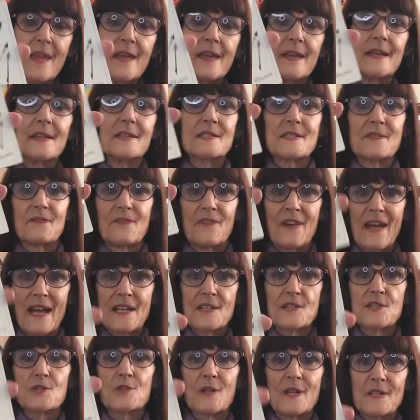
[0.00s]
It's
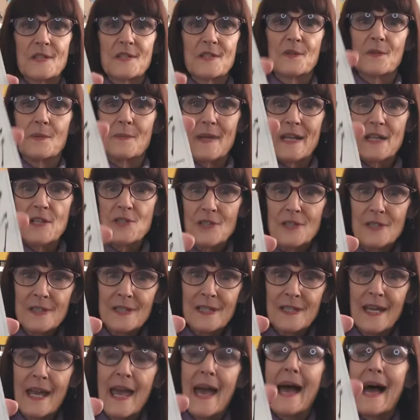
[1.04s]
fast
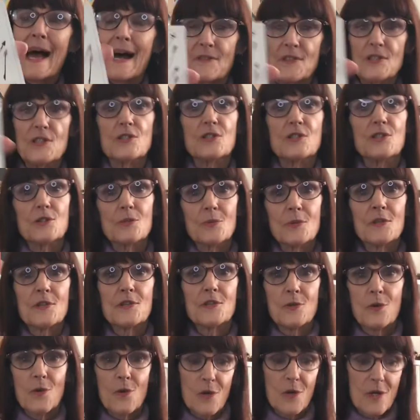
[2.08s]
transformation, having to do with
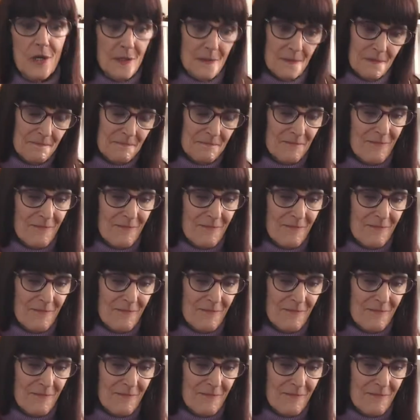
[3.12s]
your